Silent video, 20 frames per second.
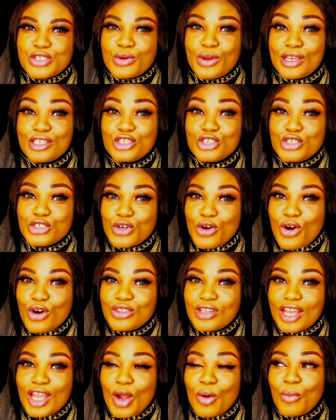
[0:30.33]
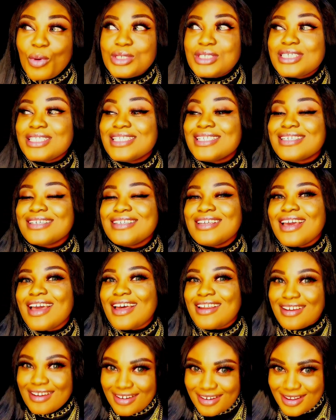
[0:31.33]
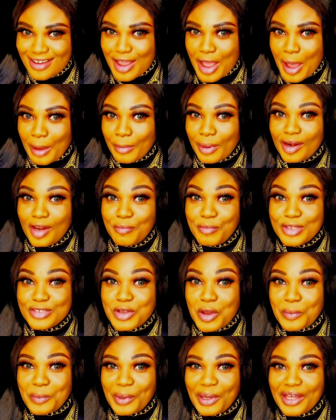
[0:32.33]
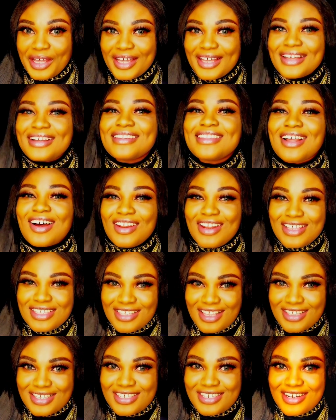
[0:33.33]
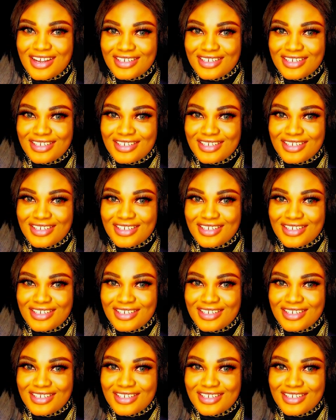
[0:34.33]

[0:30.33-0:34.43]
so ensure that you're watching to the end. My name is Omah. Now let's get